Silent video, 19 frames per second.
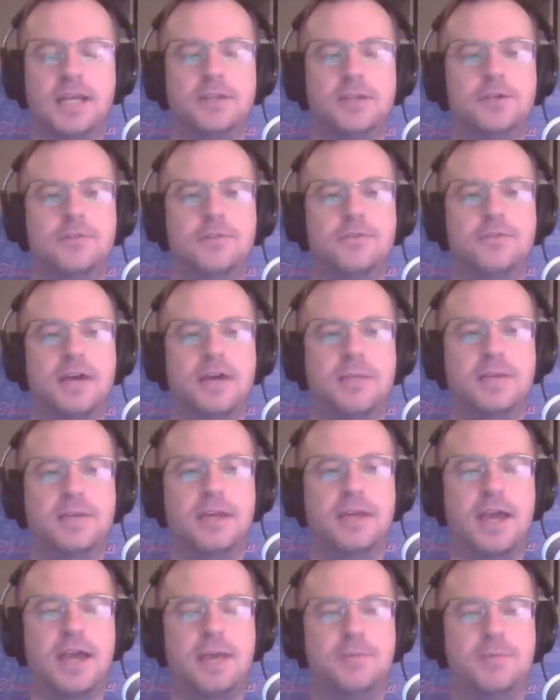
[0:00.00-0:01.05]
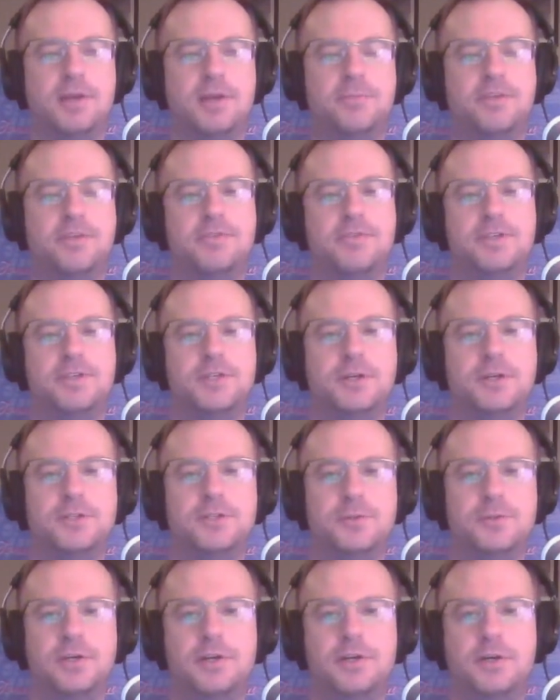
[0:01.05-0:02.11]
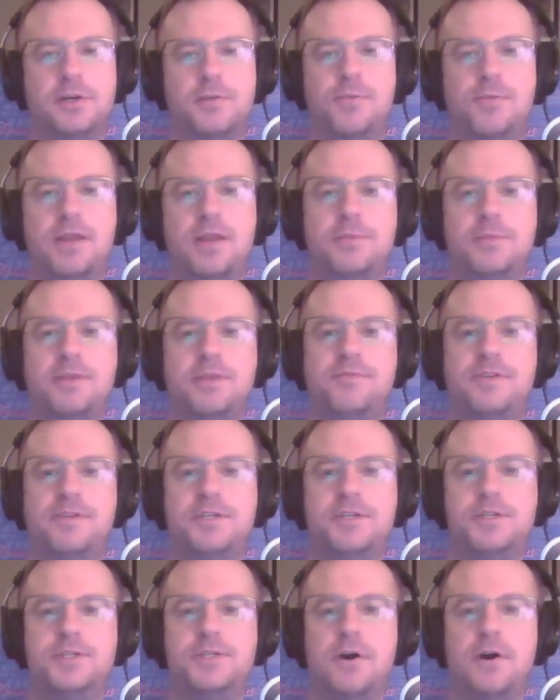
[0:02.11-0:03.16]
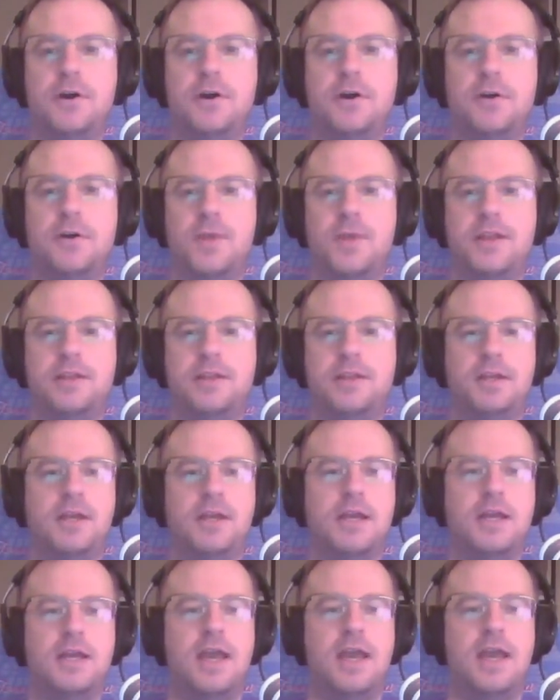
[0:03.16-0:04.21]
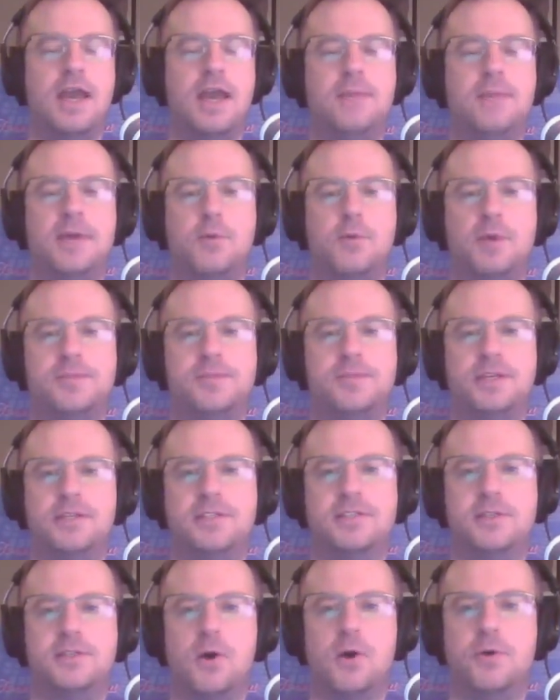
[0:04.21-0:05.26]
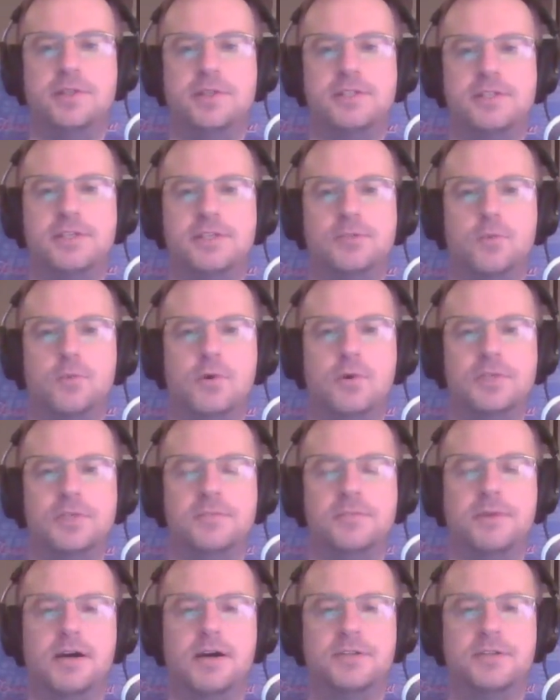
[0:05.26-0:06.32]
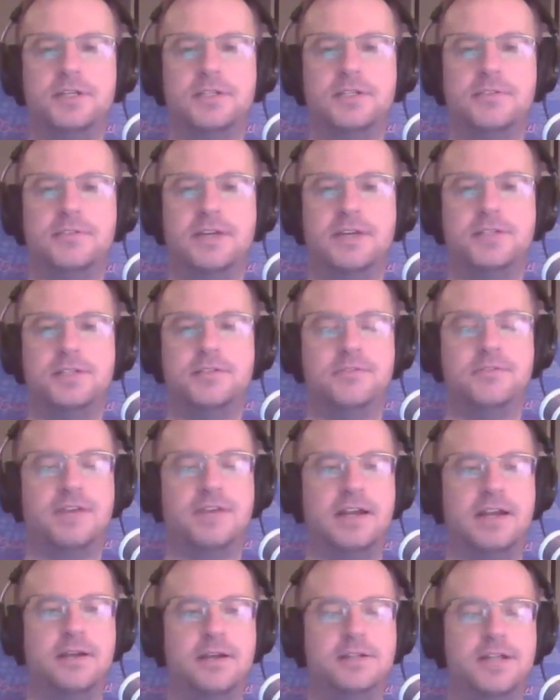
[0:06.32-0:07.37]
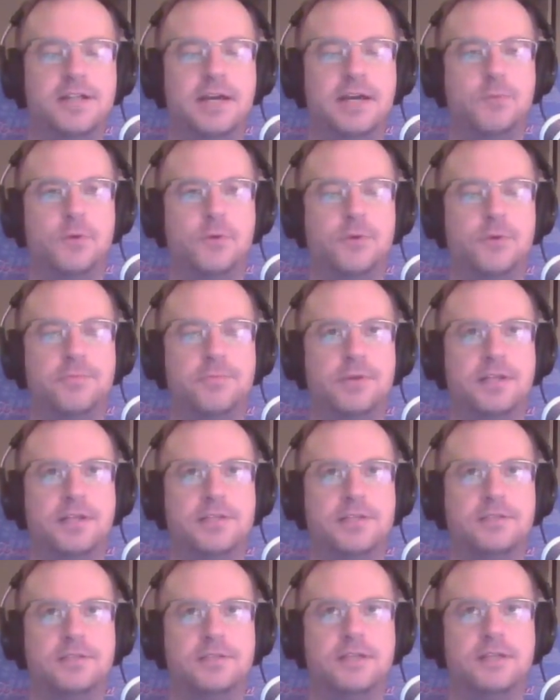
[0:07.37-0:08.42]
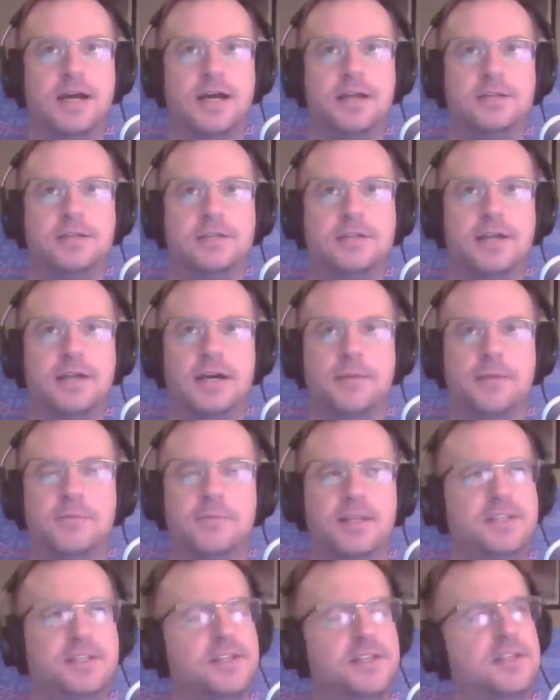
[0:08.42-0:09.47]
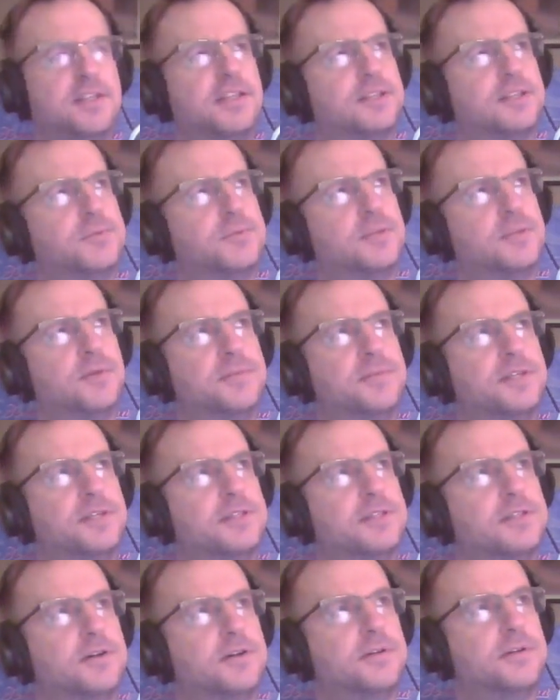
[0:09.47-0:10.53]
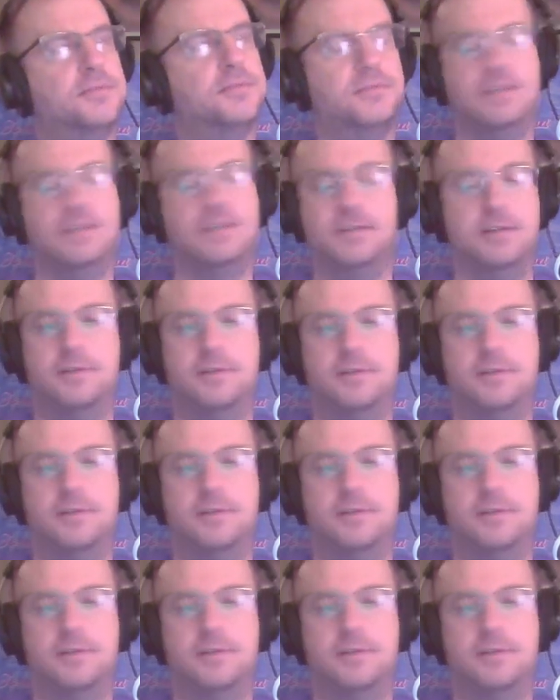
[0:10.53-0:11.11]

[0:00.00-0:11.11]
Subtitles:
and you can find me at Brendan Bfish on Twitter, Brendan Bfish on Reddit, and my website, as always, is warsandpoliticsofIceandfire.wordpress.com. At least I think that's what the website is called. I don't know.